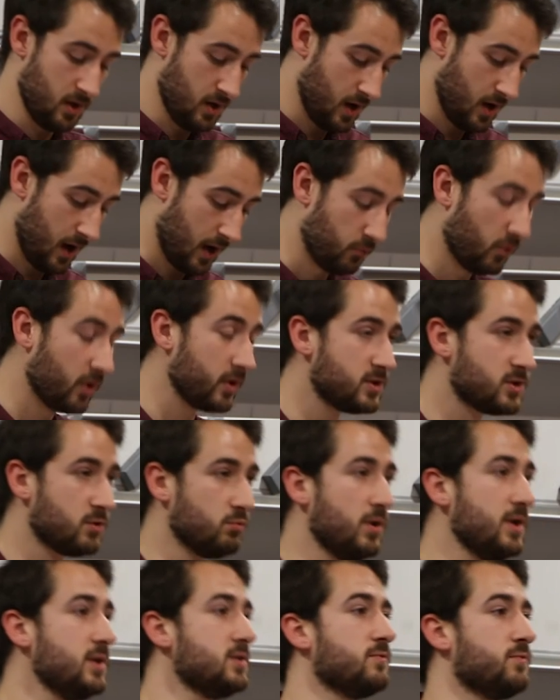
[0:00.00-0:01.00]
And what is the
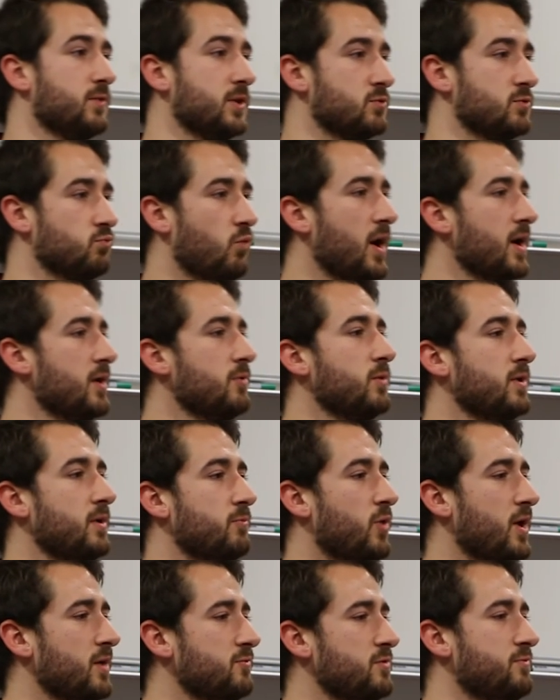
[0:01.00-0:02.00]
reason for this? Why, we,
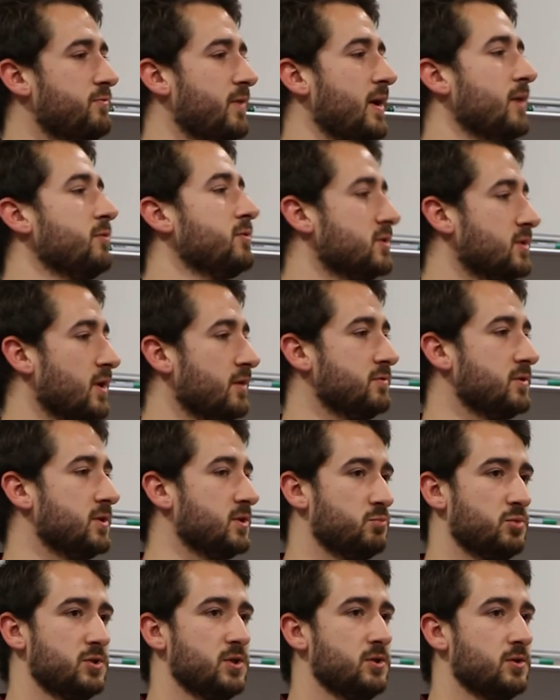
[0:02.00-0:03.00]
why have we found ourselves in this
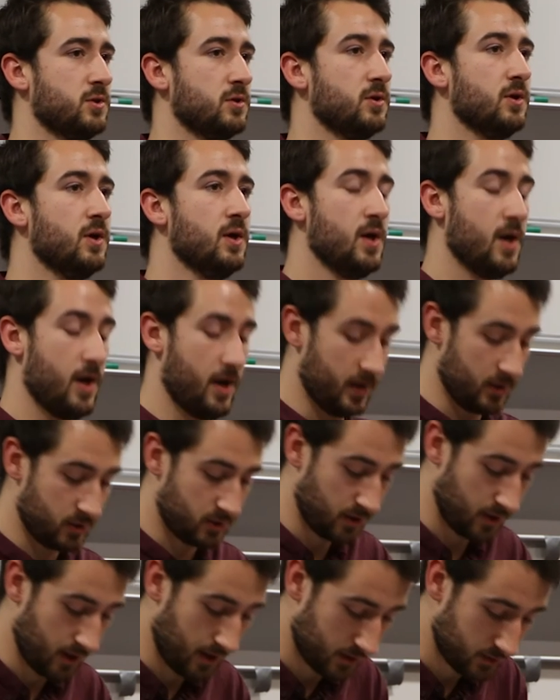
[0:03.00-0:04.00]
position? And
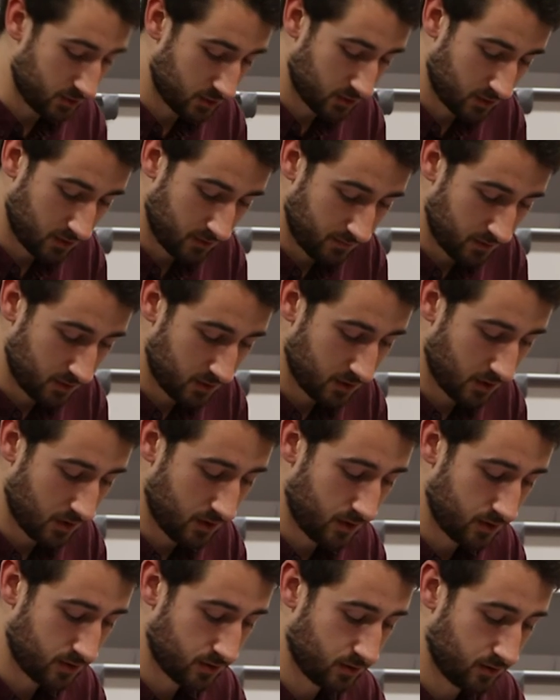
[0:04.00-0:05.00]
actually, I discovered an
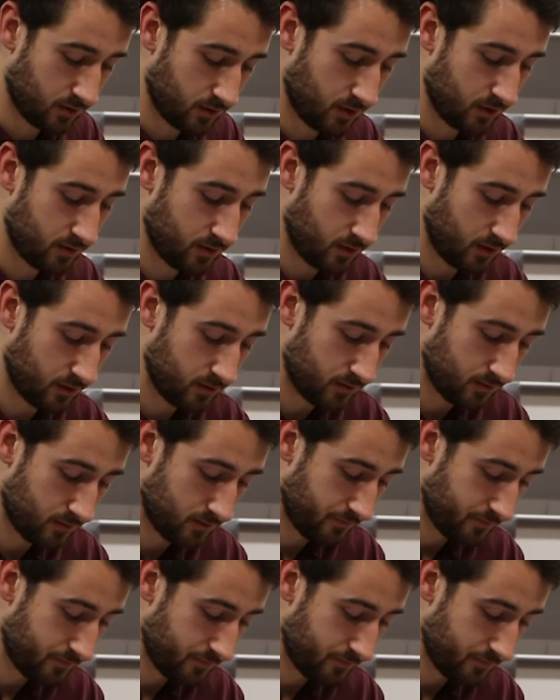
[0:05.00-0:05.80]
article on, on